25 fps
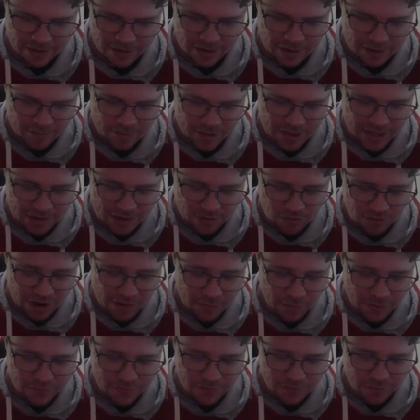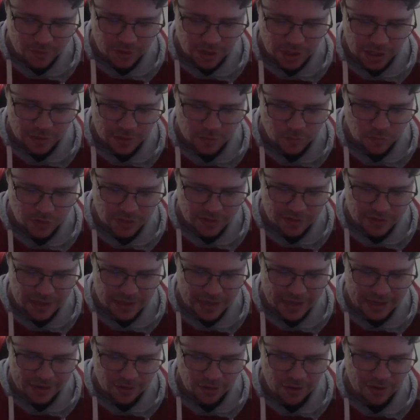But yeah, great win from Collingwood in
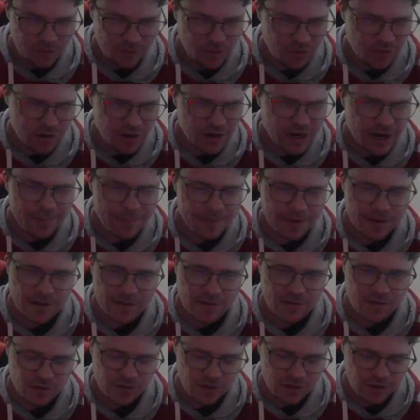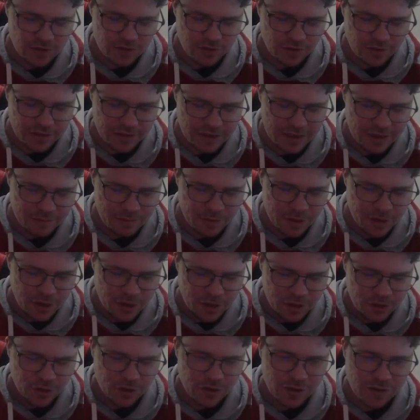the end. I've just got a couple of concerns on them,
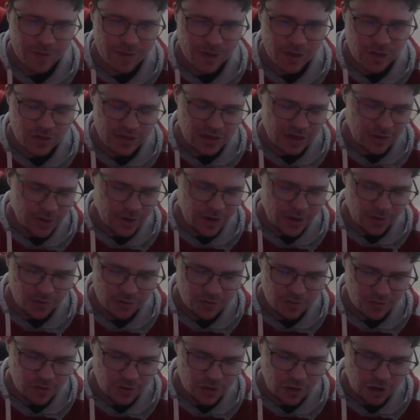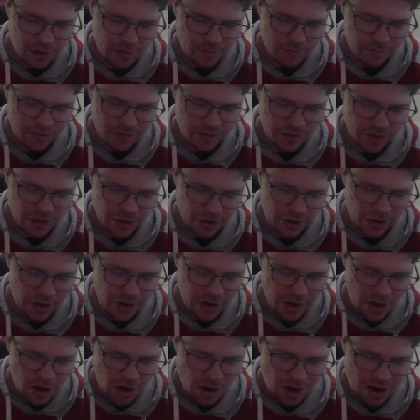not as much as anyone else in the comp, so
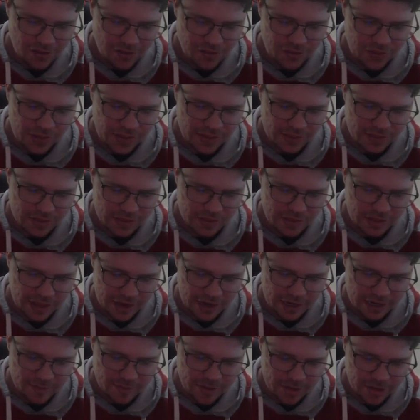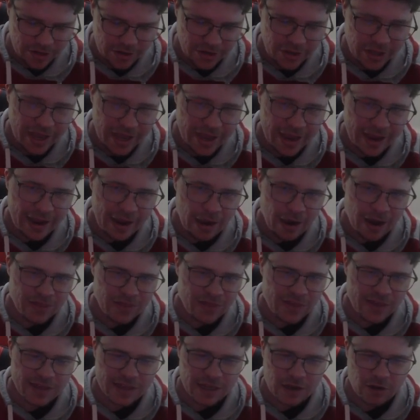I think that they're going to be okay. I
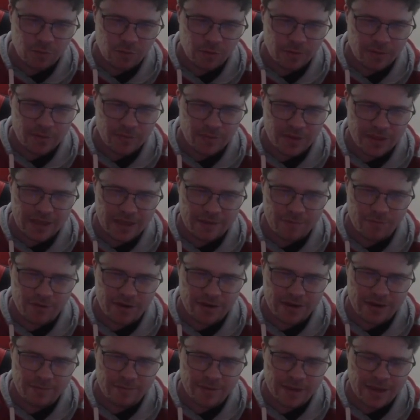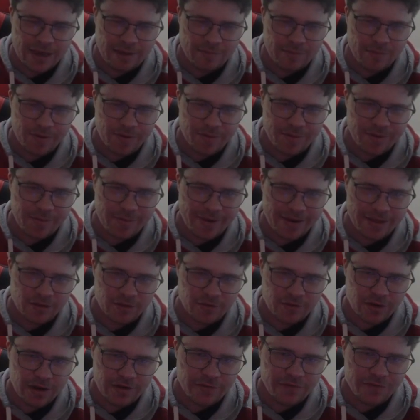think they'll probably win their prelim game and probably make the
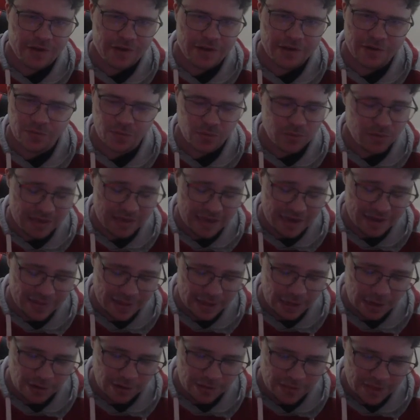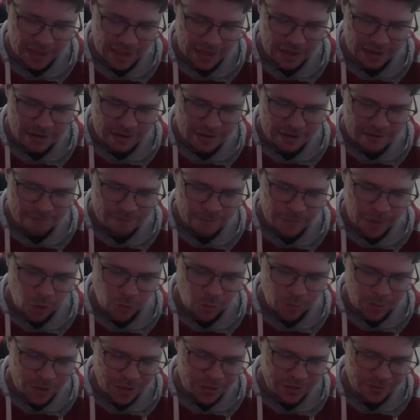grand final. We'll see how they go there.
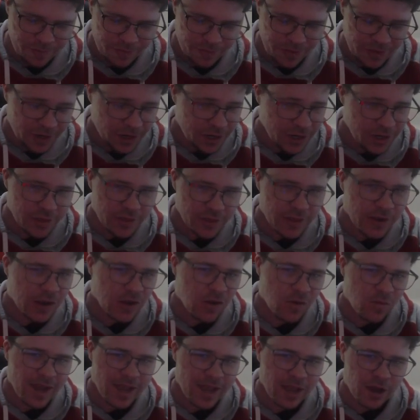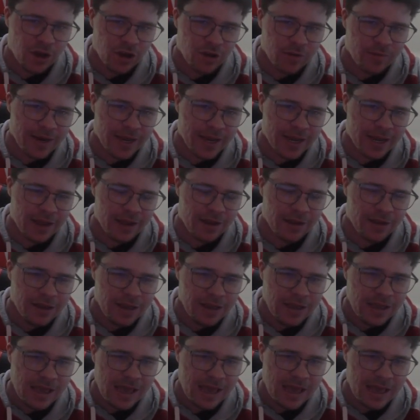Melbourne, they've got to go the long way home now.
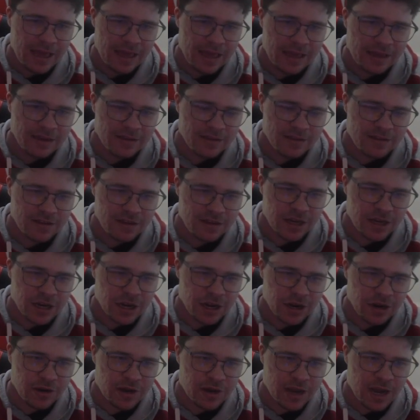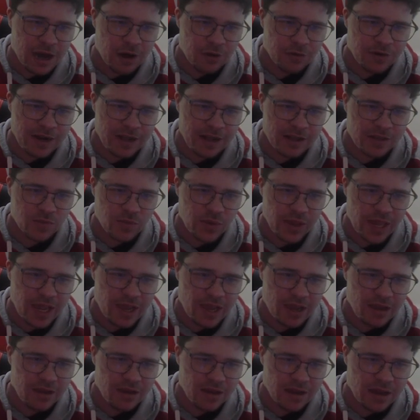And, Carlton next
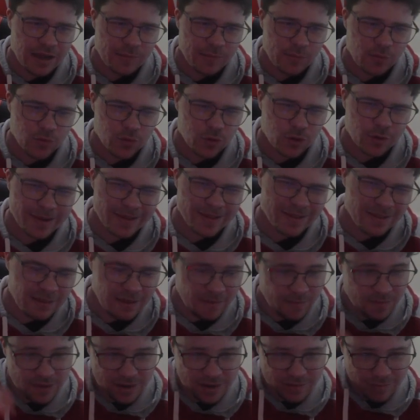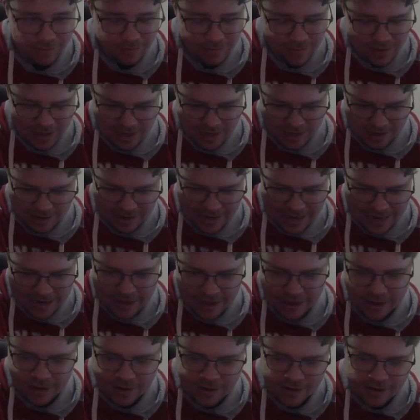week, we'll talk about the tips
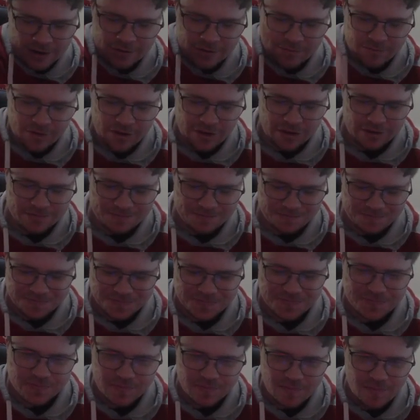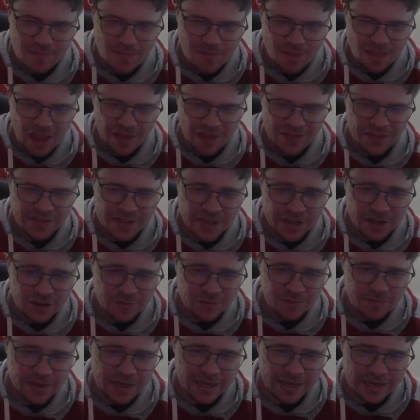later, but I think there
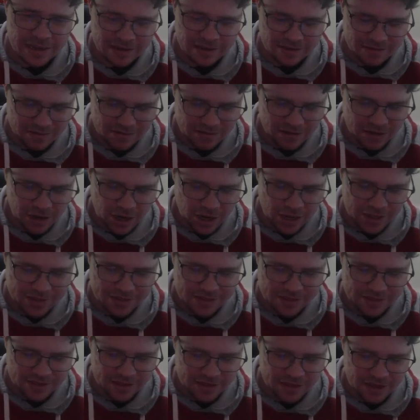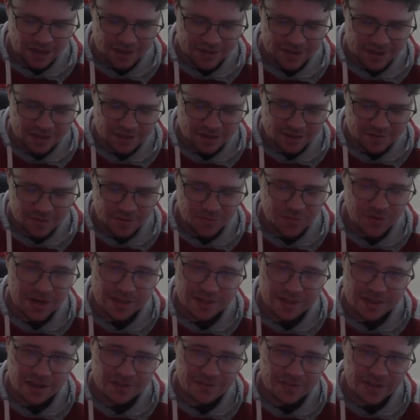could be, I think it's going to be a really
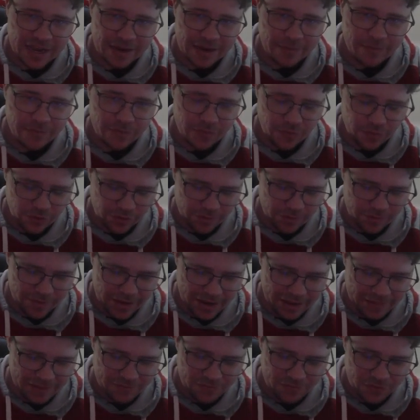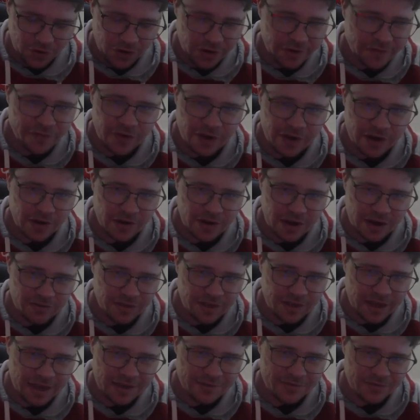tough game for them, and they've got to find
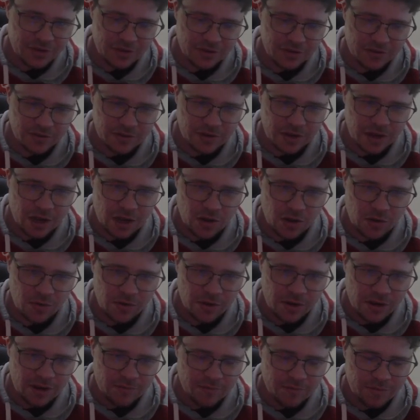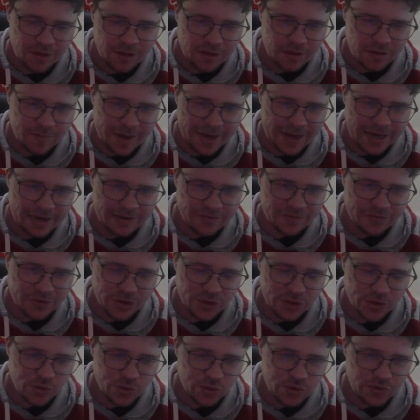another avenue to goal, because Bailey
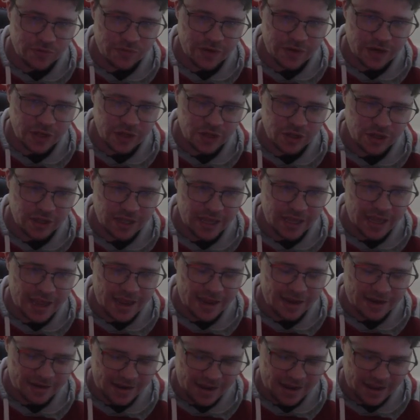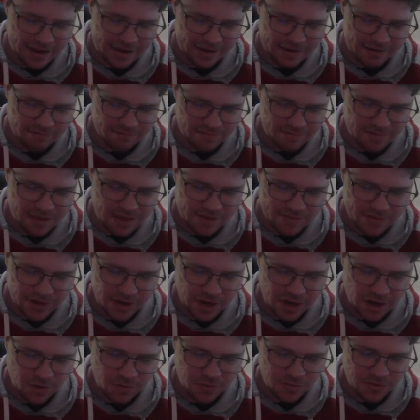Fritsch couldn't finish in the end, and 7
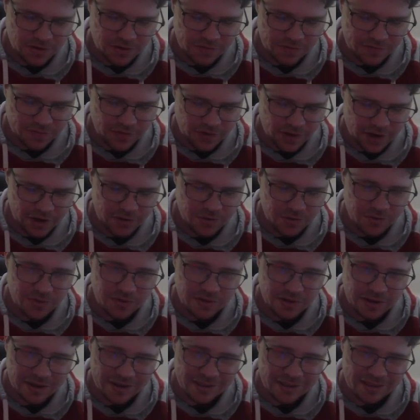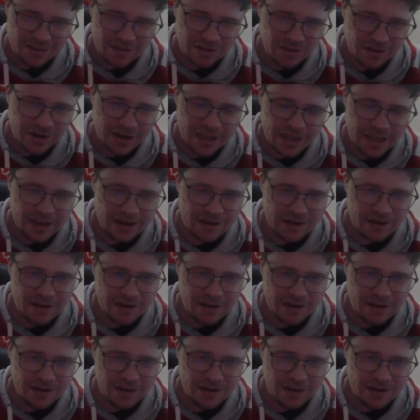goals in a final, it's not going to get,